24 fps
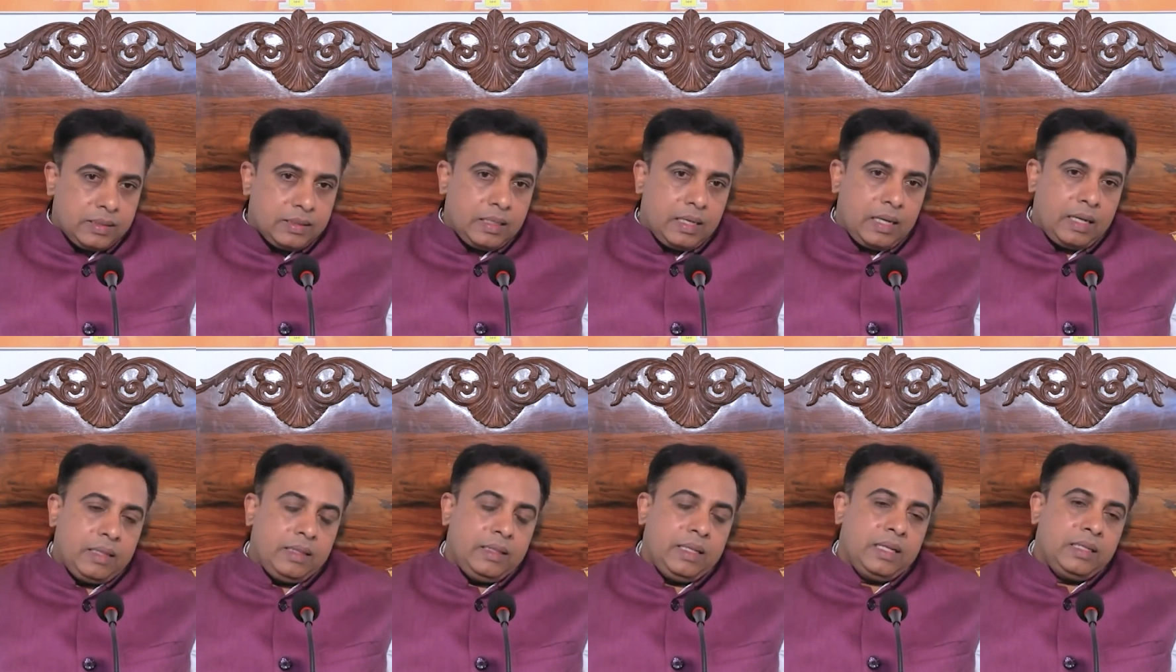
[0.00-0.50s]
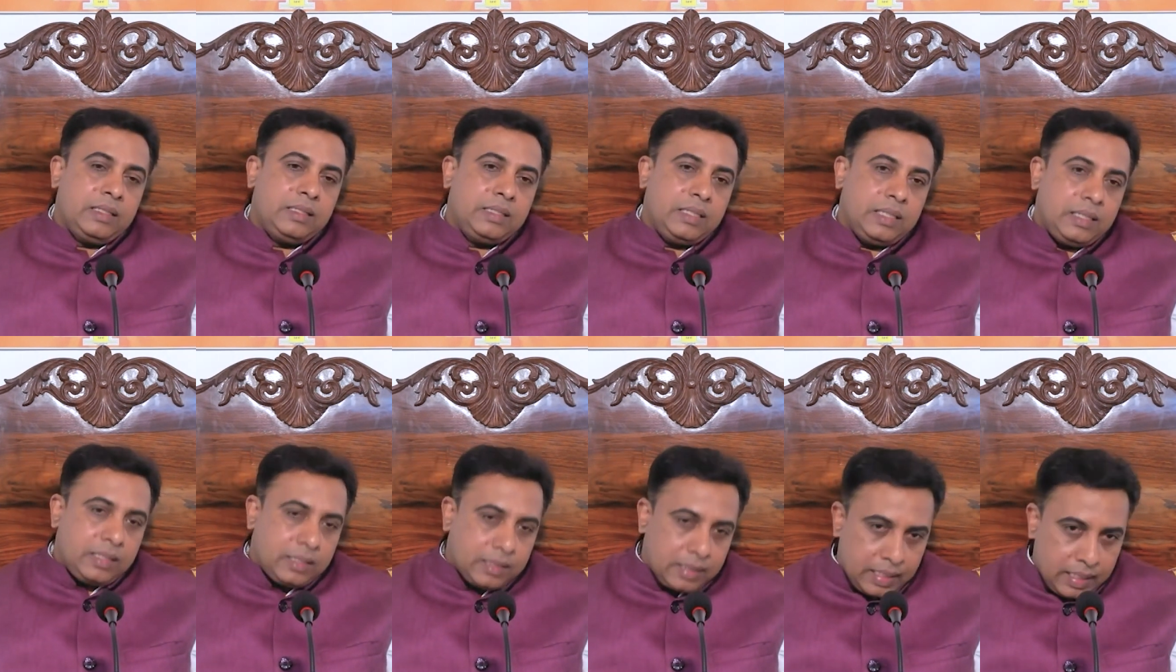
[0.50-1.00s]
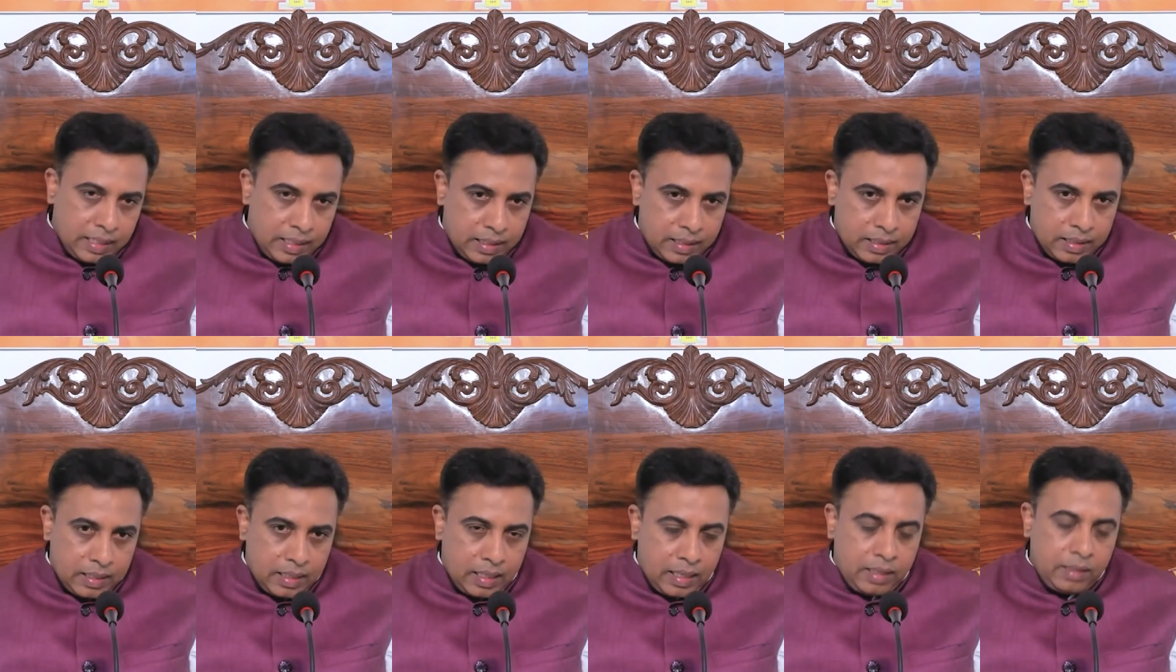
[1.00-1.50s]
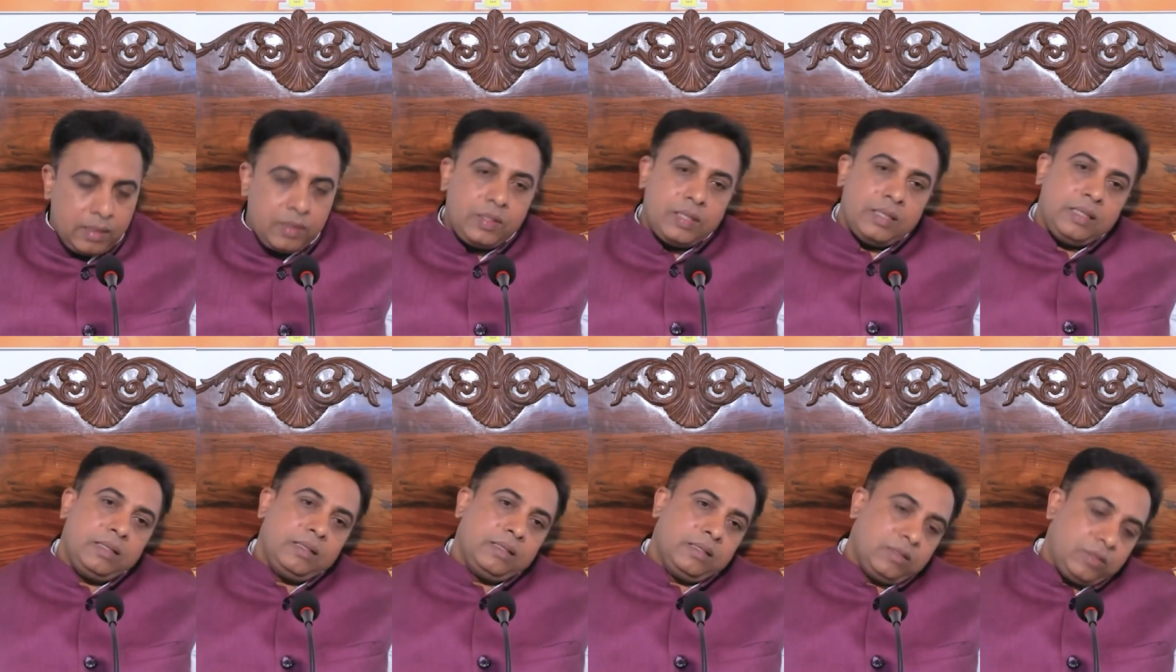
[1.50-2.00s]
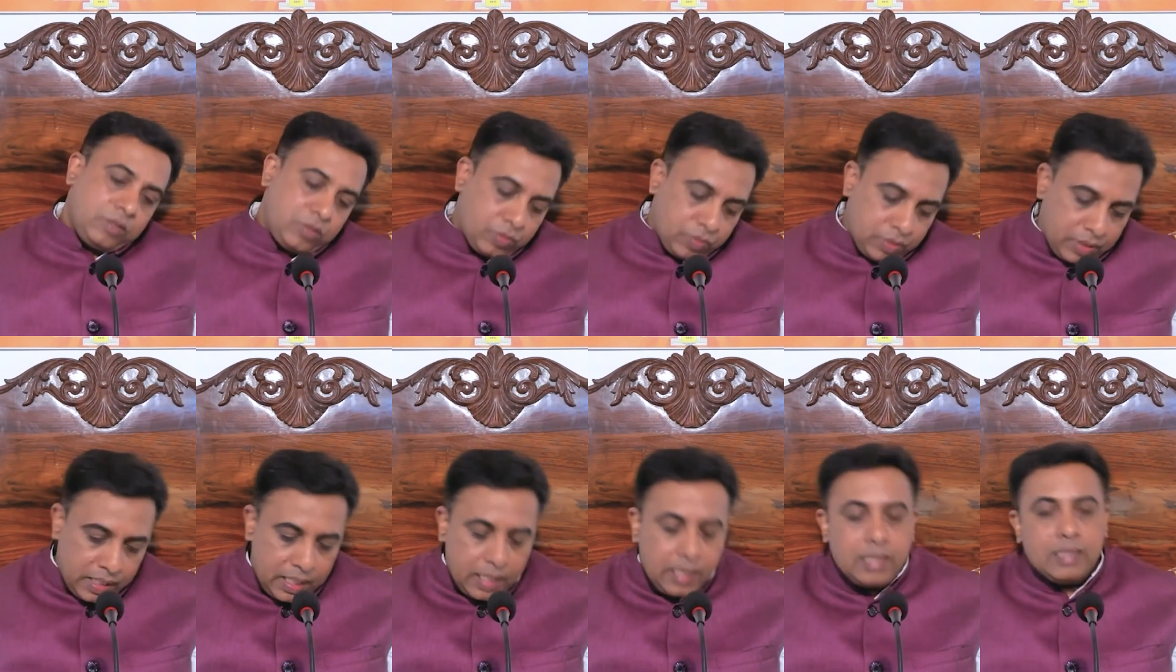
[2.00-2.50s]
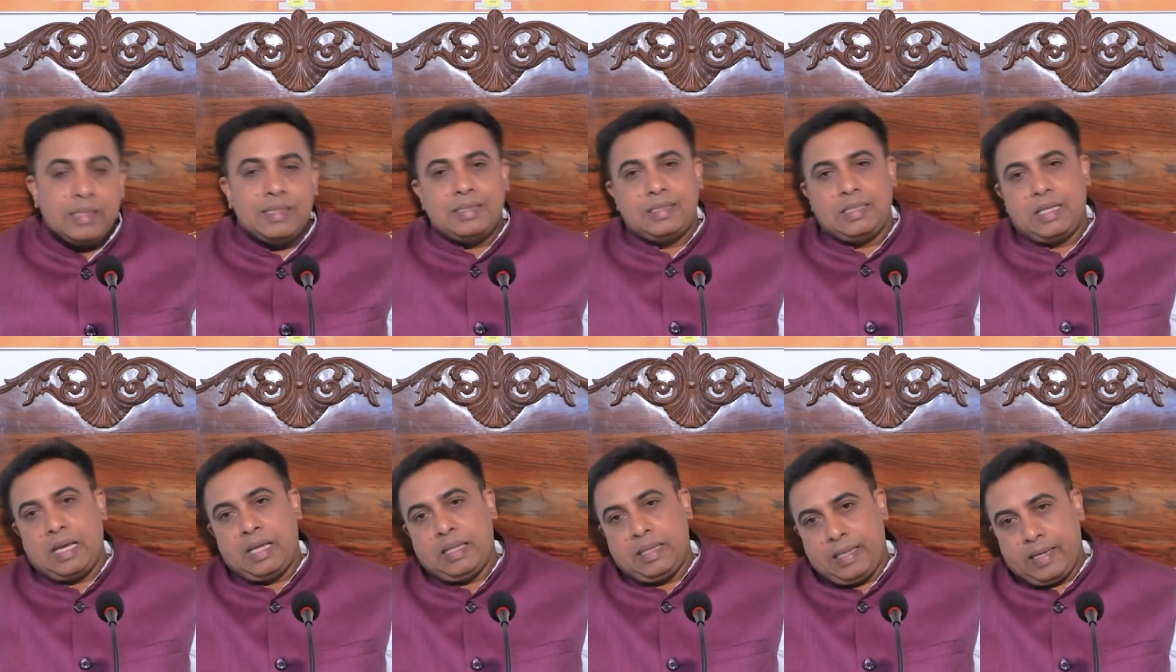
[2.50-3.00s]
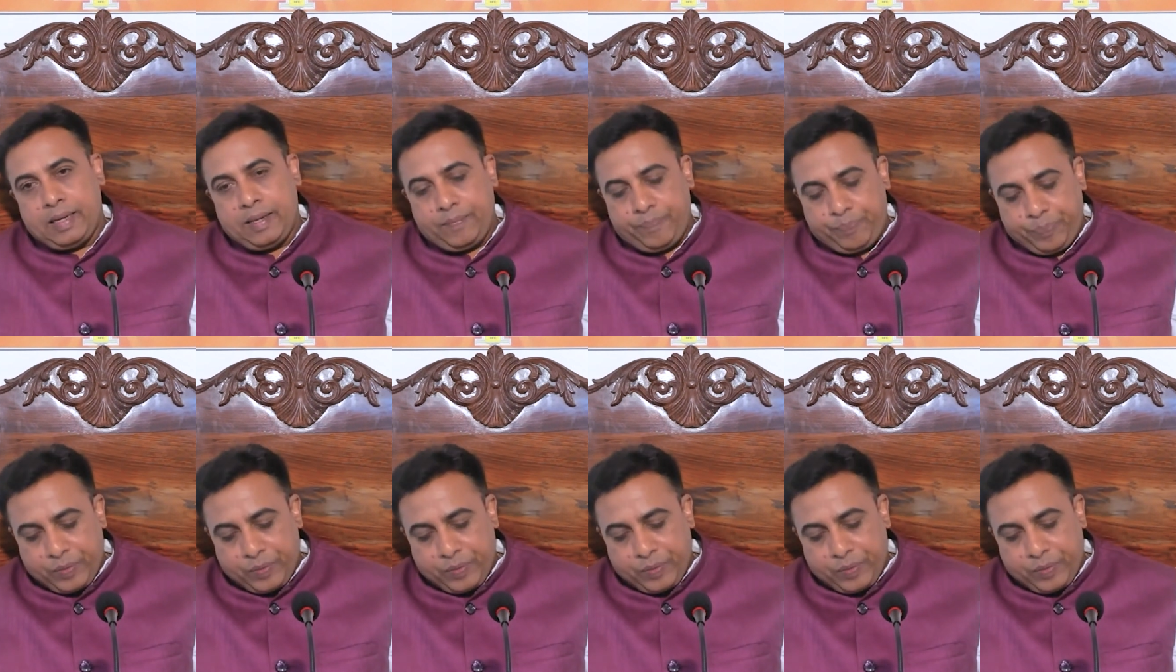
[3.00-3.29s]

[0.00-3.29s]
and then sit there and then do the sadhana.